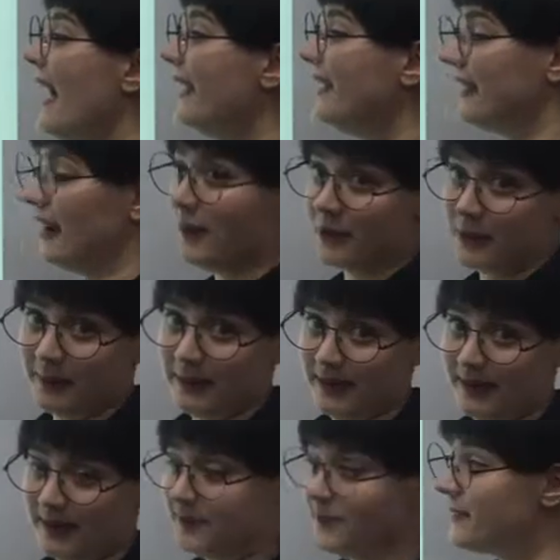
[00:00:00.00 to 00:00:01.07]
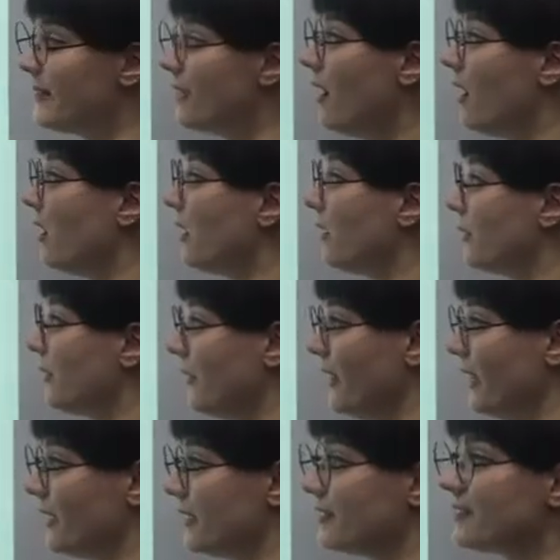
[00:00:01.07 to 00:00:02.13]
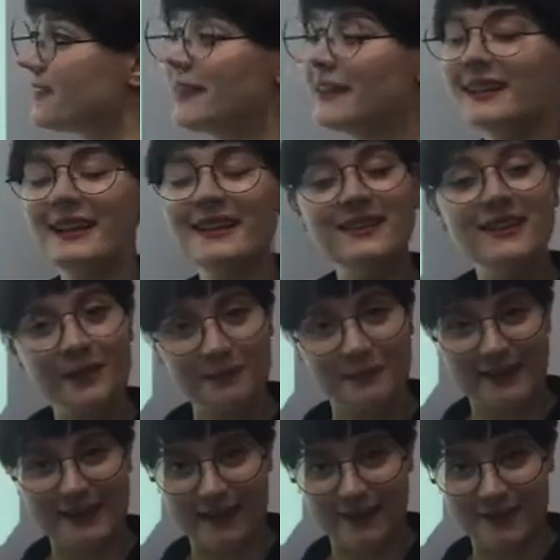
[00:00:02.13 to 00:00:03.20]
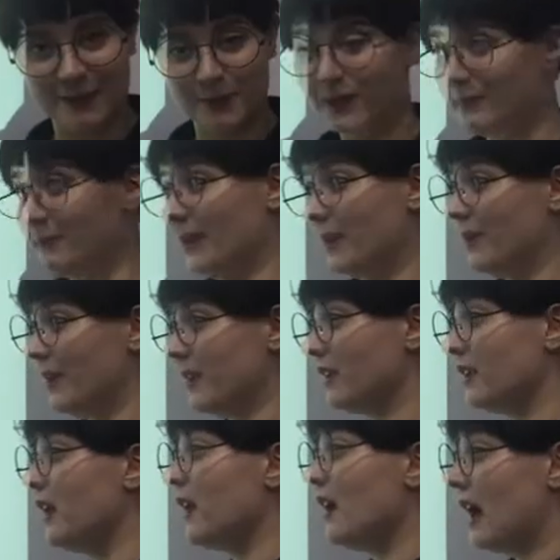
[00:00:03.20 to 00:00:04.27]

Uncountable nouns are things that cannot be counted one by one.